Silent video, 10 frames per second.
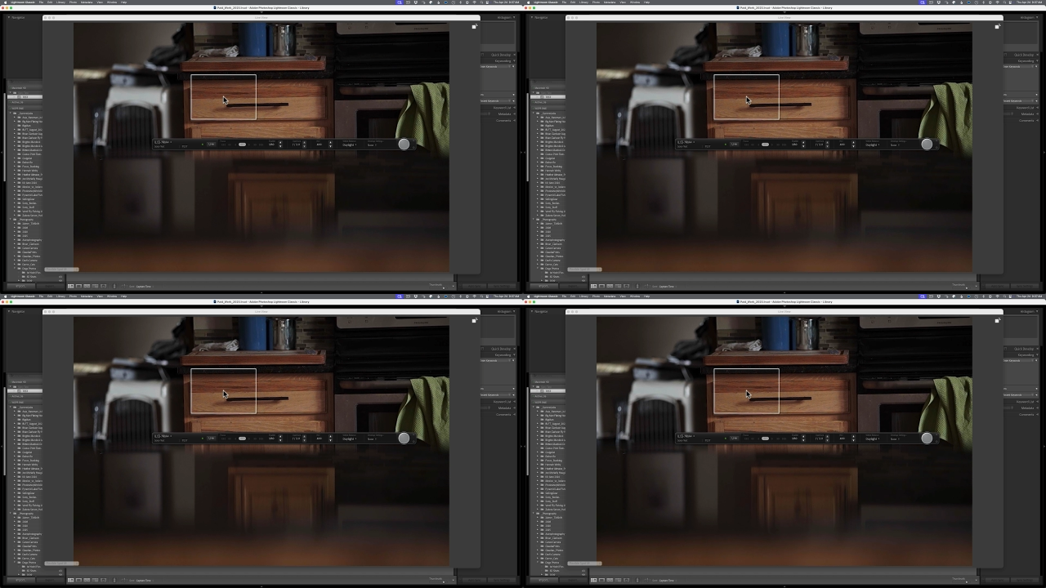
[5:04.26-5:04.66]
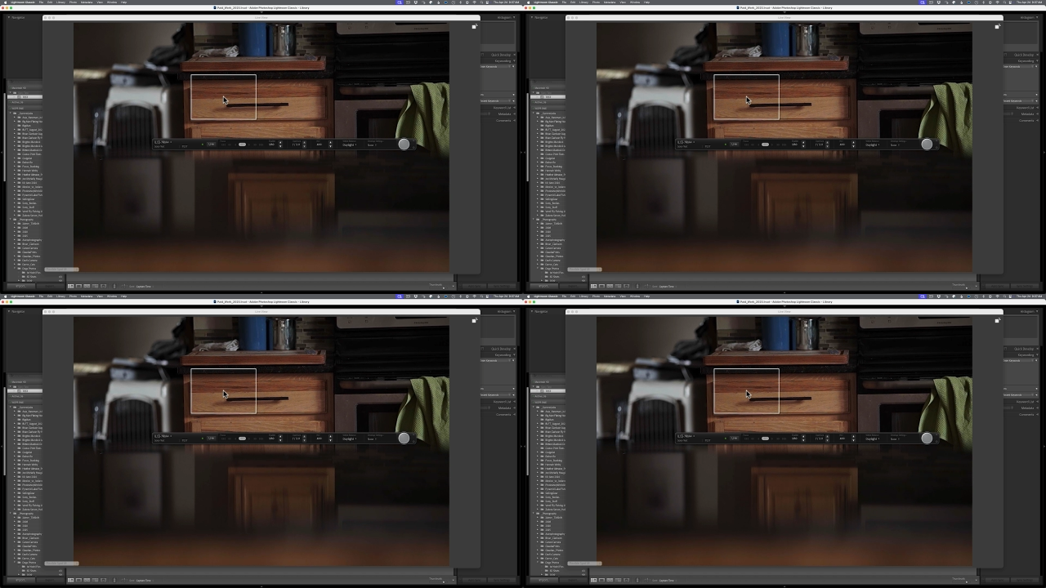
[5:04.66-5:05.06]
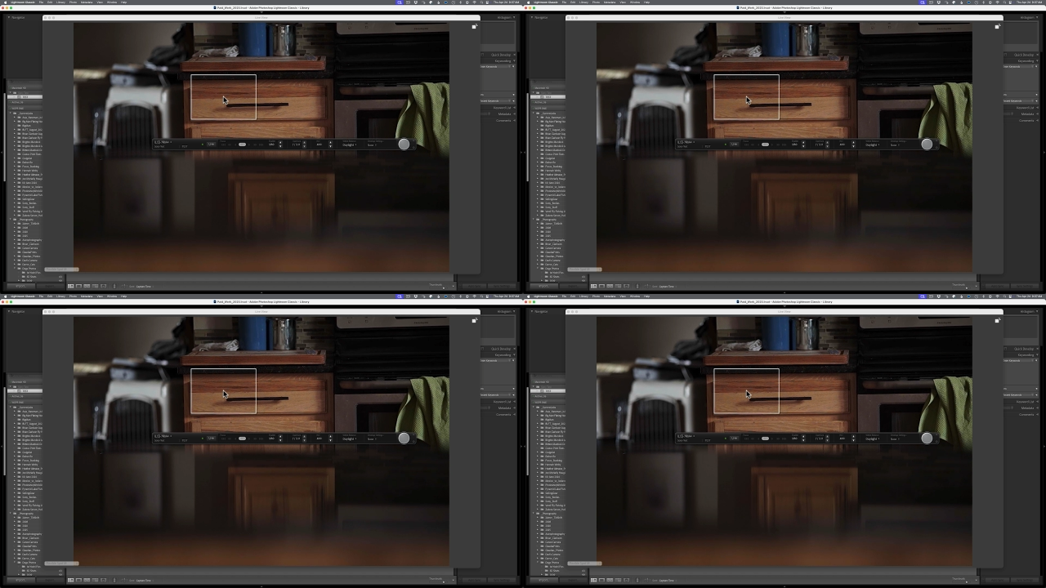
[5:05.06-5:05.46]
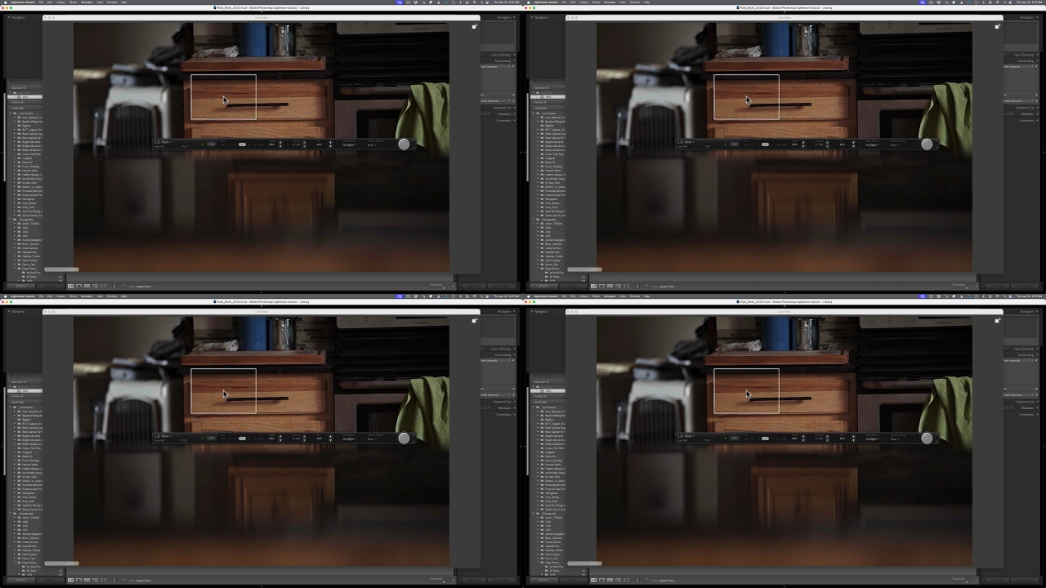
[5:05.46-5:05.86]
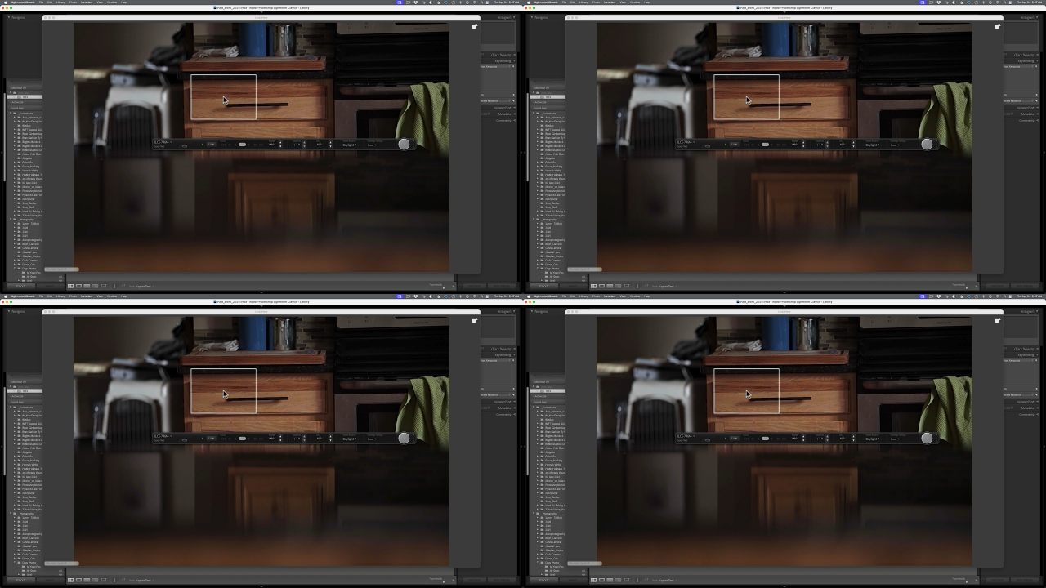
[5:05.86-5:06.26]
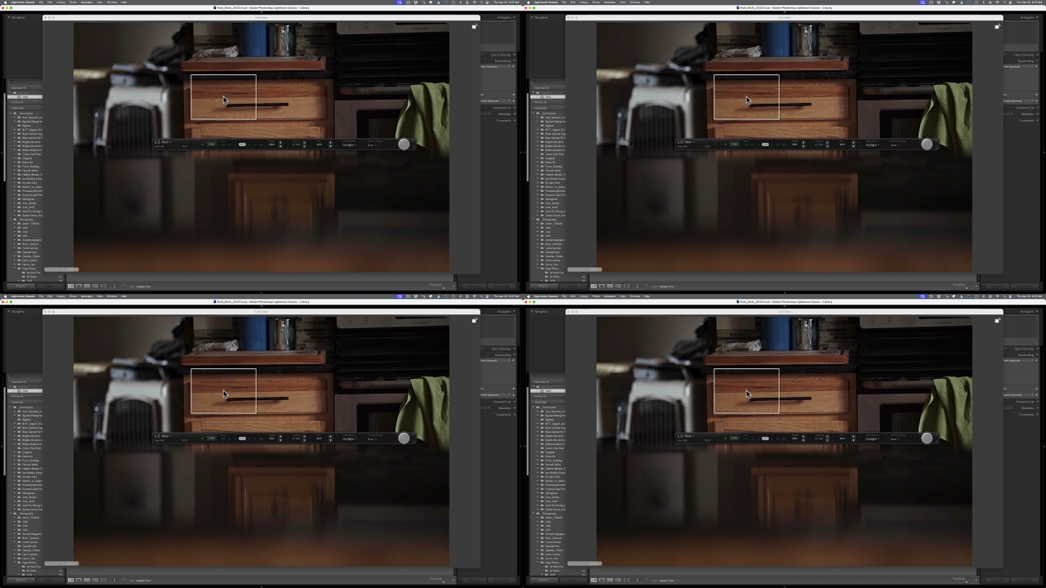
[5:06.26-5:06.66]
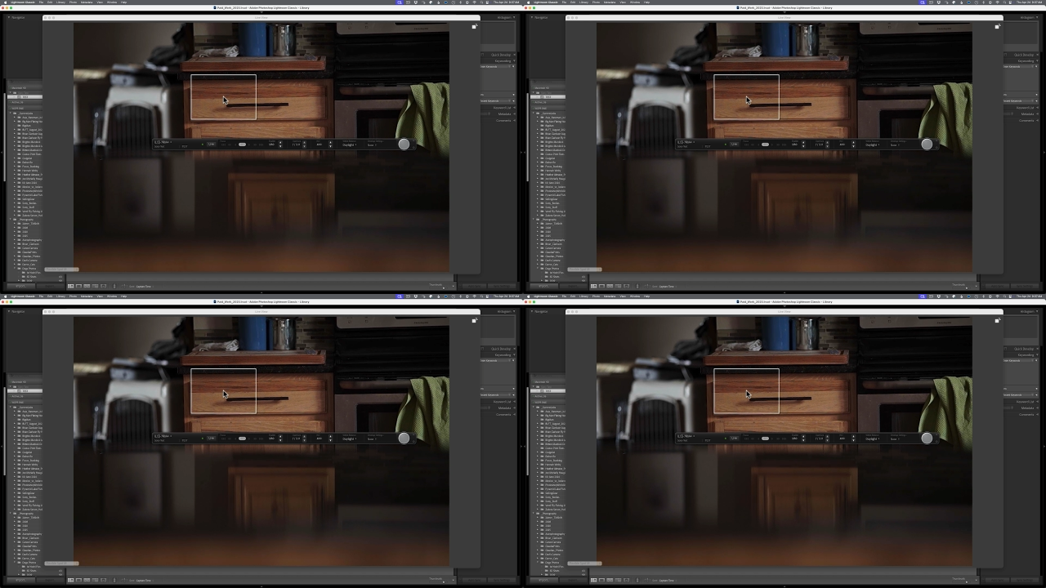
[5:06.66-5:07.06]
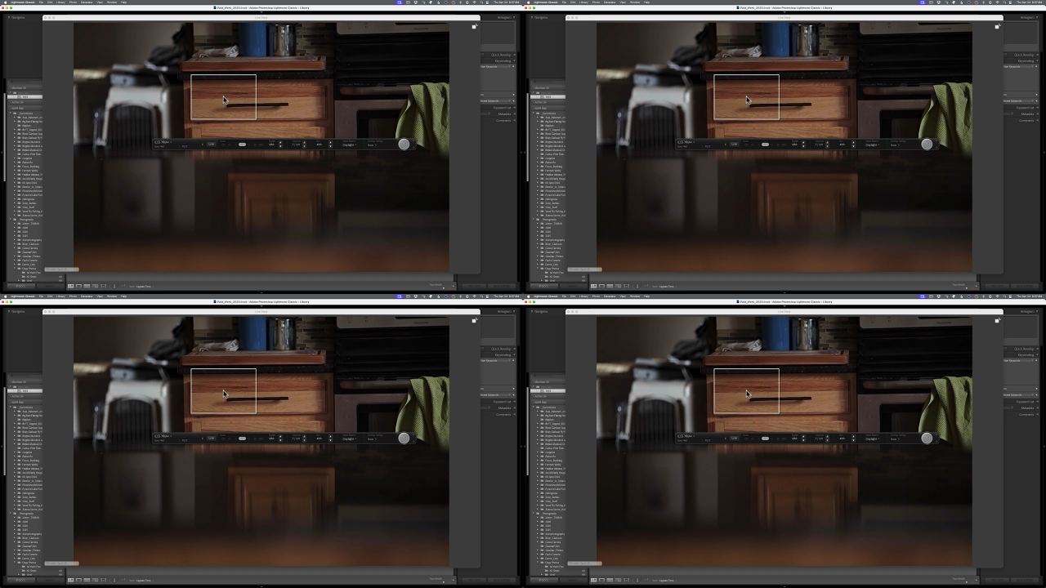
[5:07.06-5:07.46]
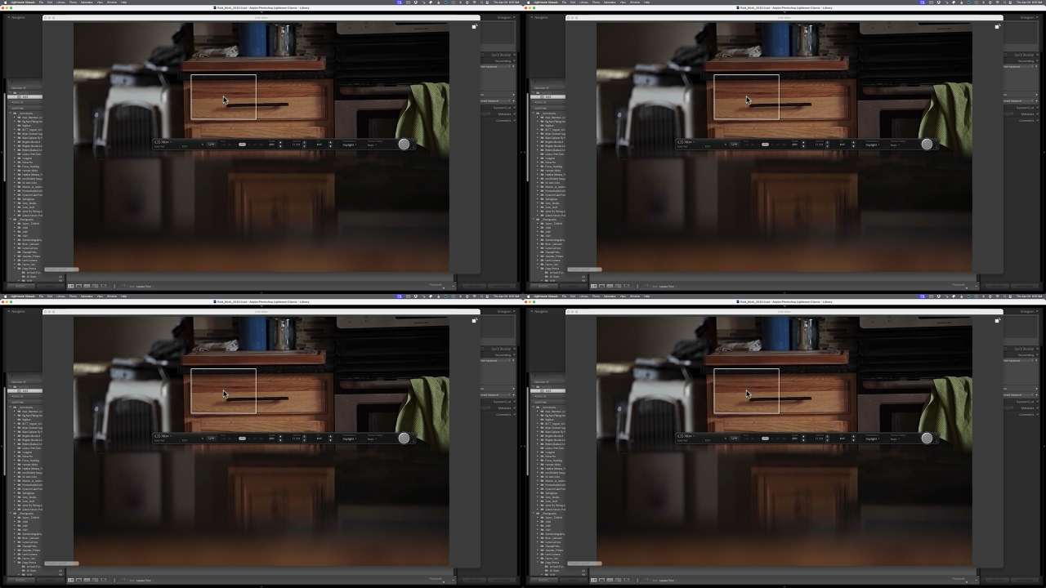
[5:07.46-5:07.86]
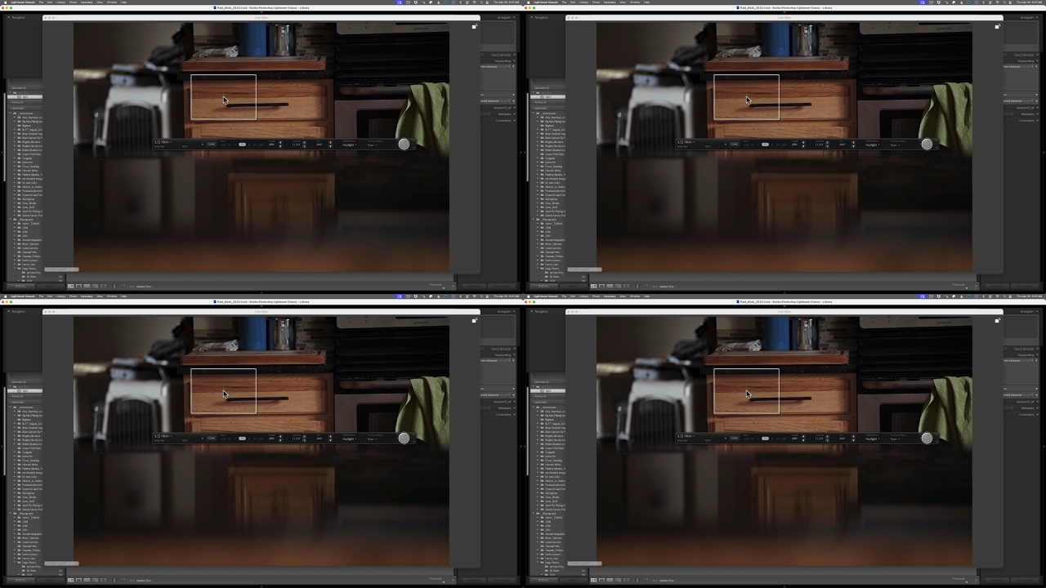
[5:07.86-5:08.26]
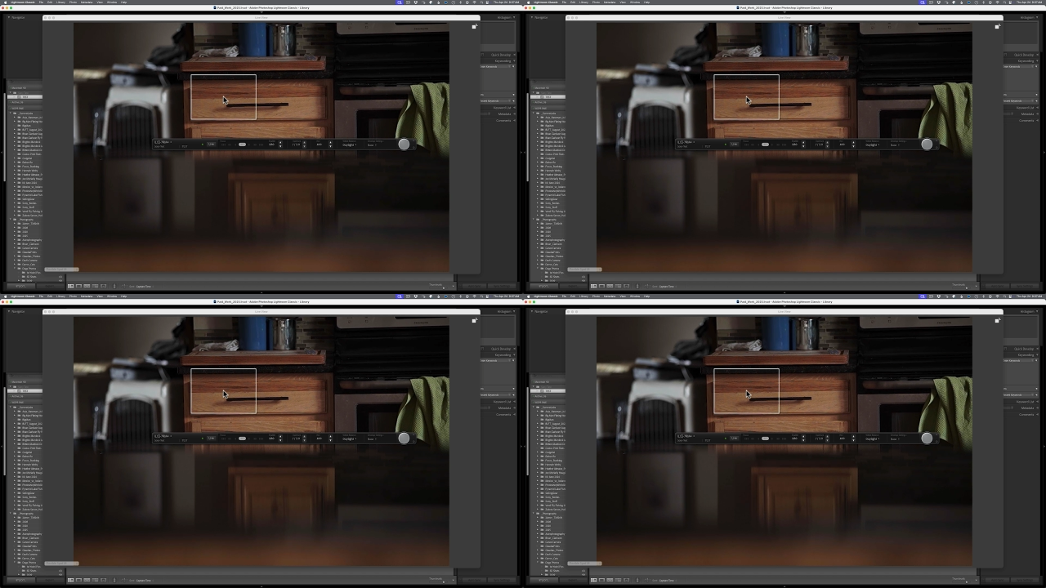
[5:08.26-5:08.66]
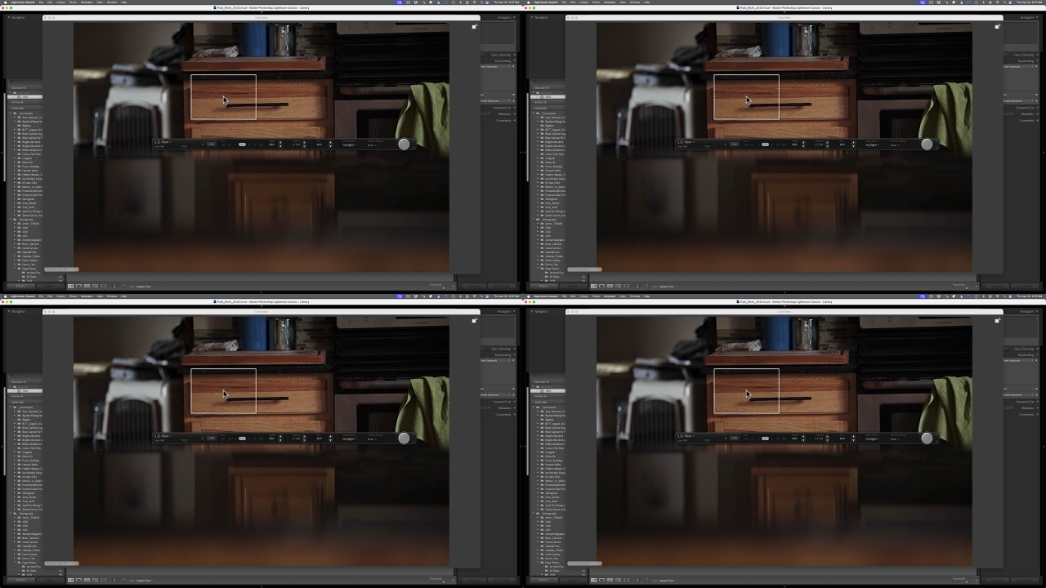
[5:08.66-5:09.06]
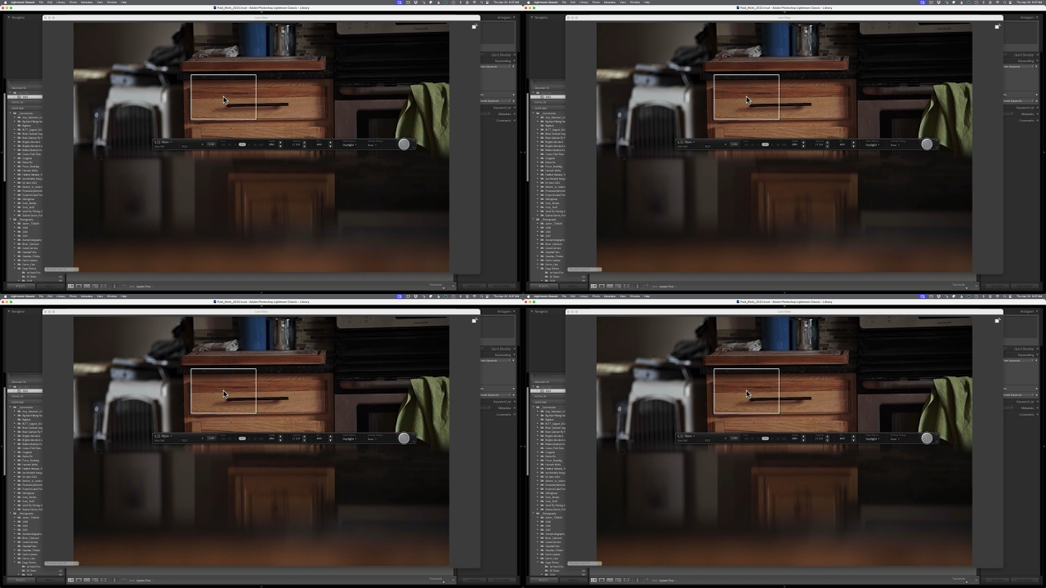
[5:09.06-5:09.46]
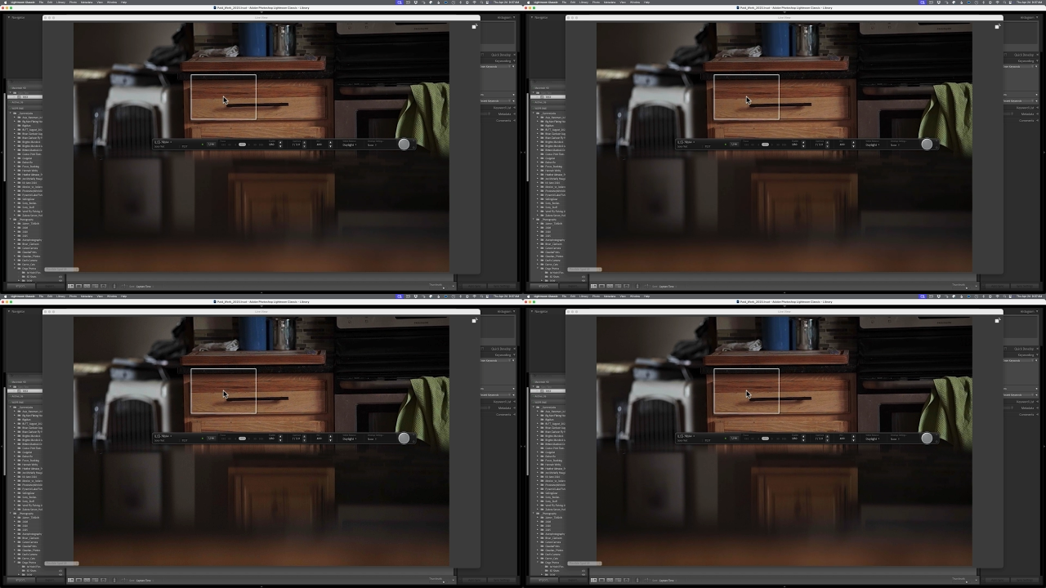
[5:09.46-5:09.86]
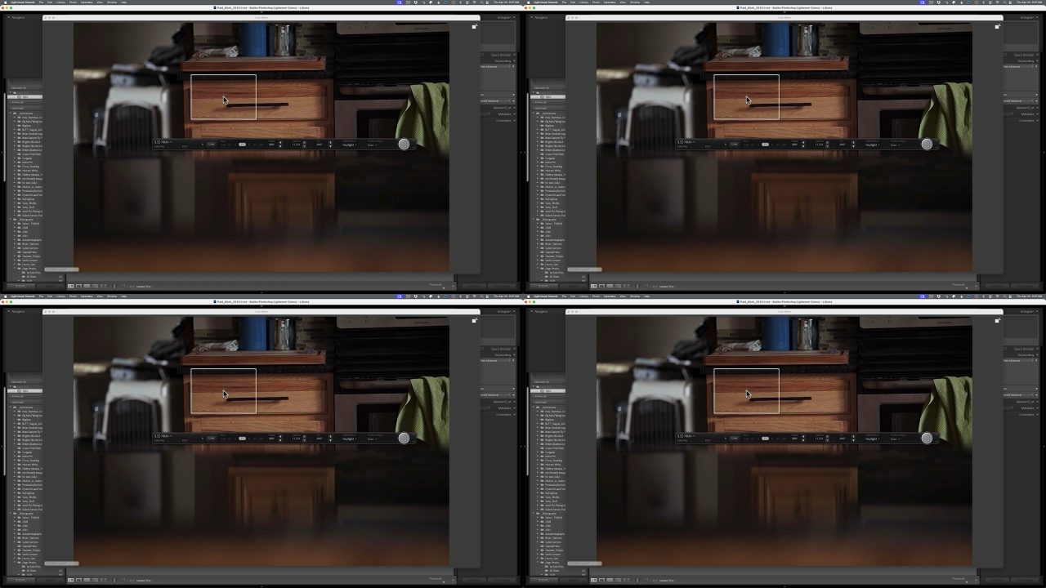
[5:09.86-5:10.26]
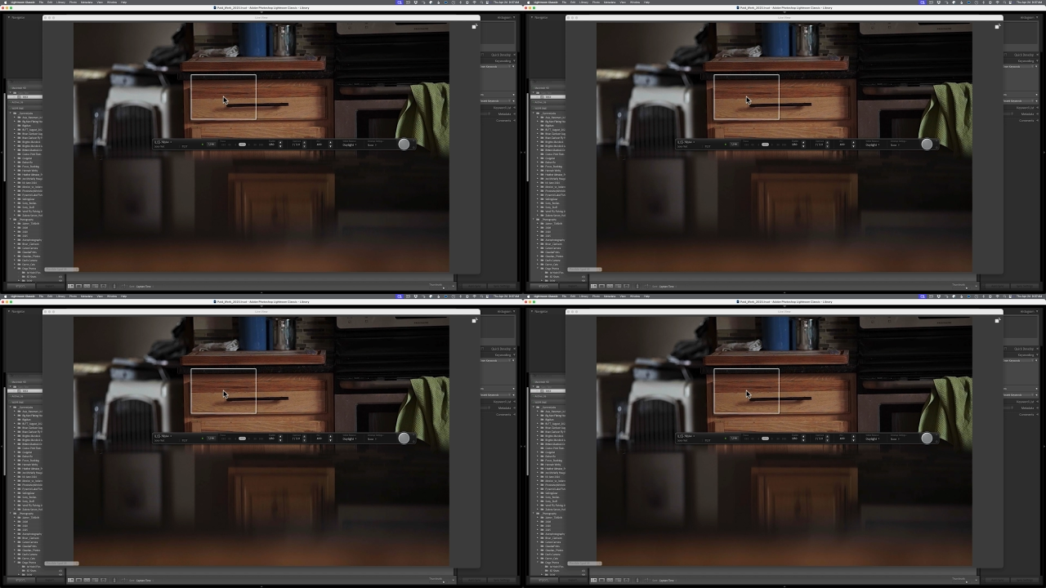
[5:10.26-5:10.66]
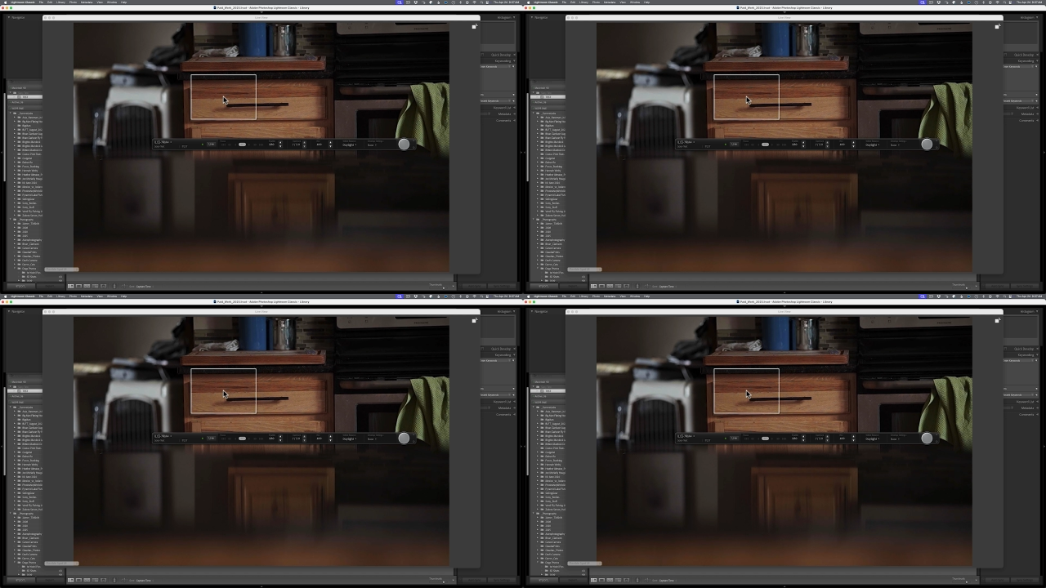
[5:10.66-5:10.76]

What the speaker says: No face is visible, so there are no lips to read.